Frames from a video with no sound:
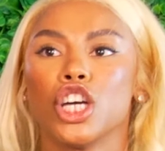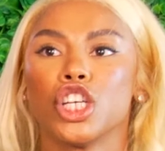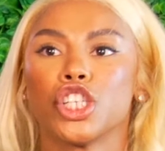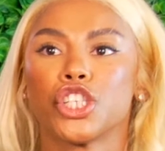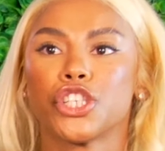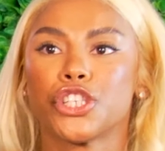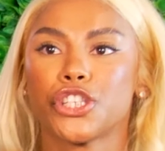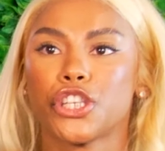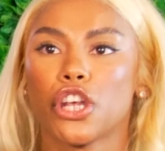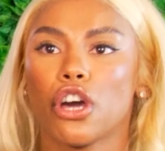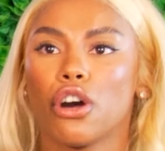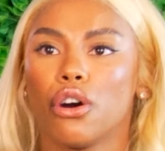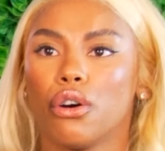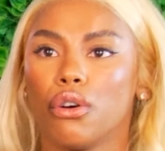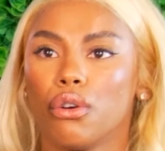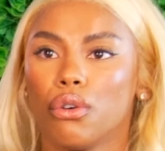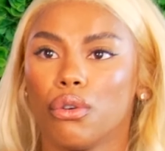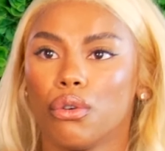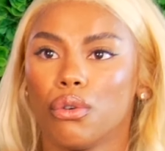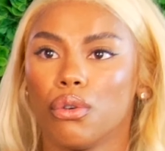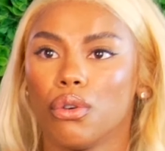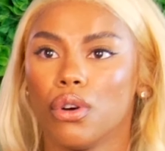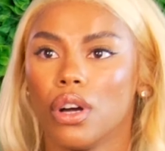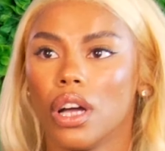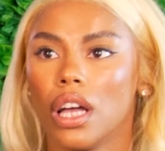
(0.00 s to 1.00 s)

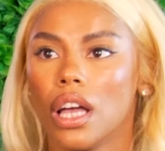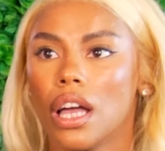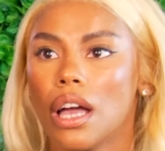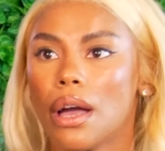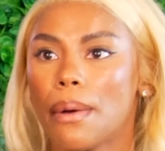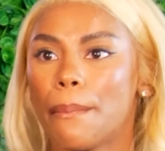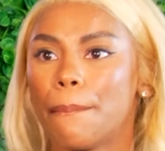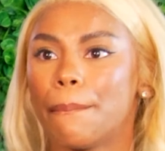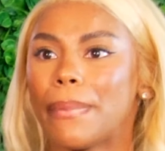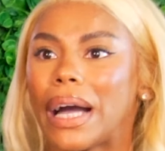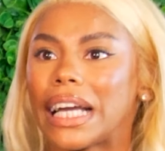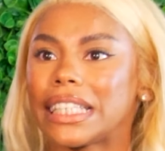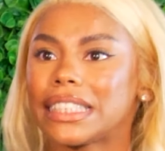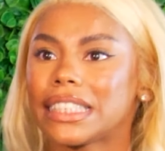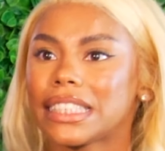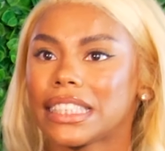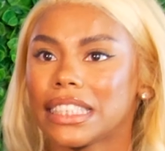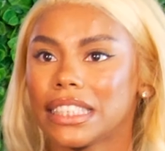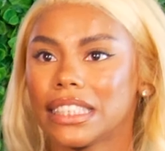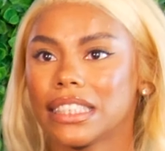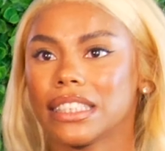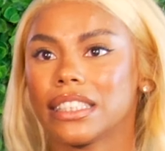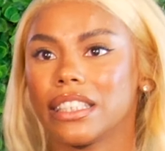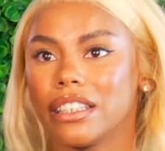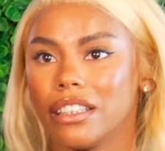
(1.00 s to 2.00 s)
So my
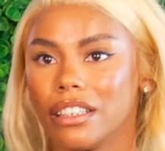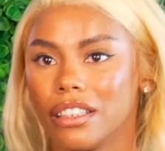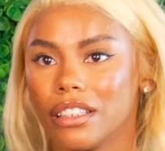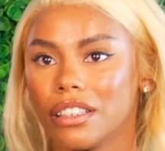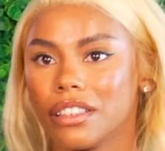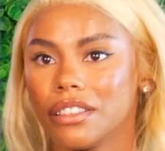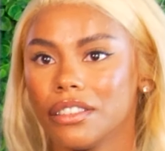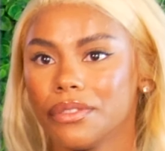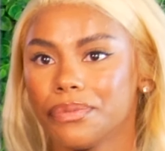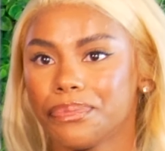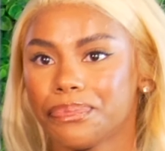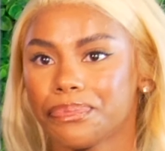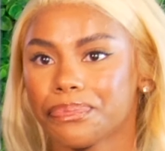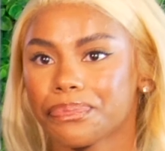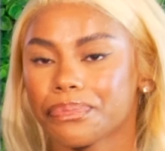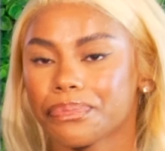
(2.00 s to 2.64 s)
sister